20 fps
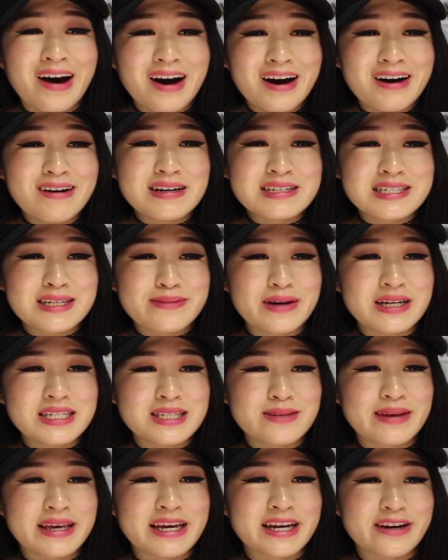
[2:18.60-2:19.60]
Oh, it's
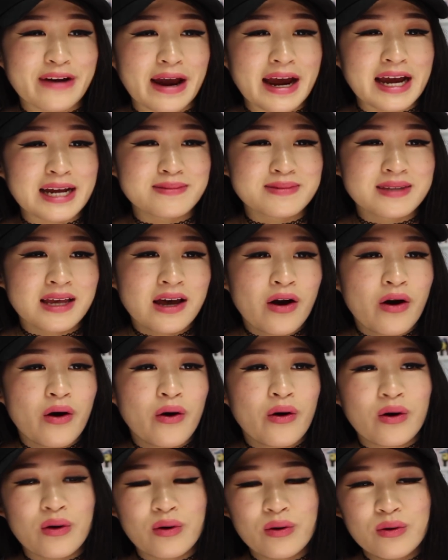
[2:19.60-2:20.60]
supposed to be grapes.
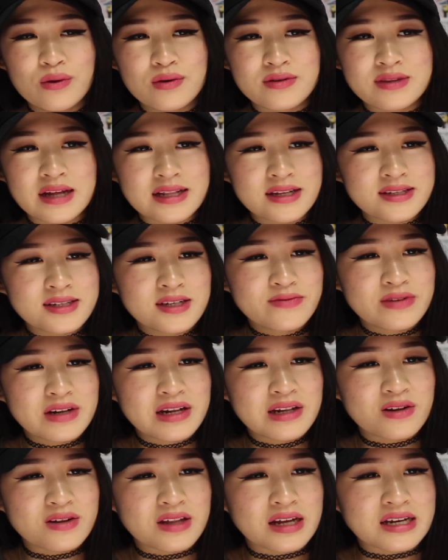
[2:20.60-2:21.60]
Oh, that doesn't
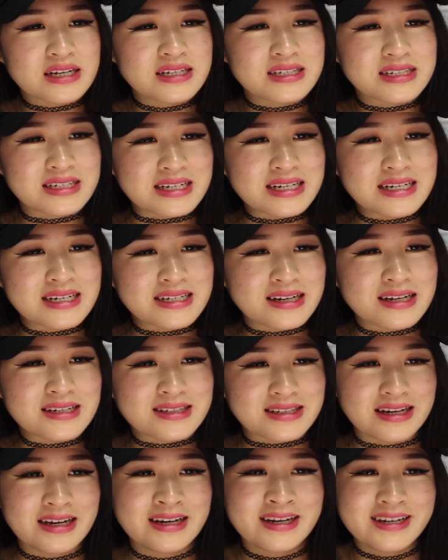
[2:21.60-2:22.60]
really look like a G,
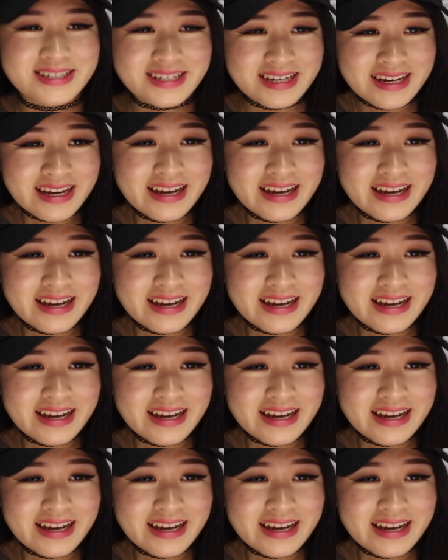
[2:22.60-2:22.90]
does it?